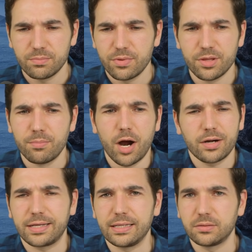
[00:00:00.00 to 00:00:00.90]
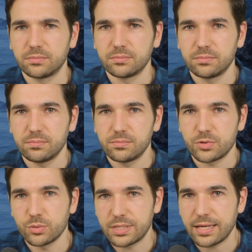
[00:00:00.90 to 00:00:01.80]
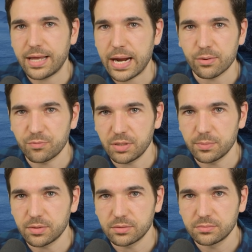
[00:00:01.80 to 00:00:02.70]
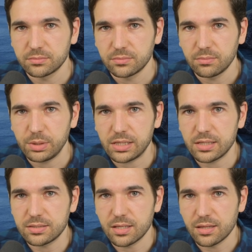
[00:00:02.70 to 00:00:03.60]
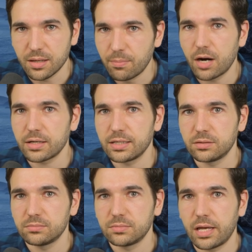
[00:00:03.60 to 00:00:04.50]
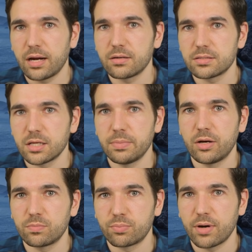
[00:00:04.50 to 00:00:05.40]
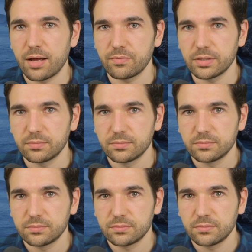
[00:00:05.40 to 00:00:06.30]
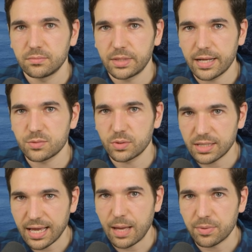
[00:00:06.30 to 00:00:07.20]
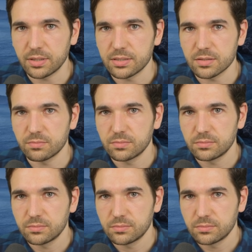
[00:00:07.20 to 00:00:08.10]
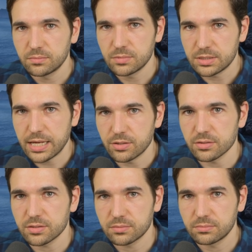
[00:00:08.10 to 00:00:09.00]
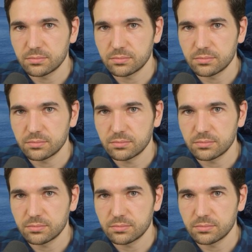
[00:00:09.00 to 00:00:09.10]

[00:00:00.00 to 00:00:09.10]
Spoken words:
the market to take care of people because the market cares about profit. That's what capitalism centers.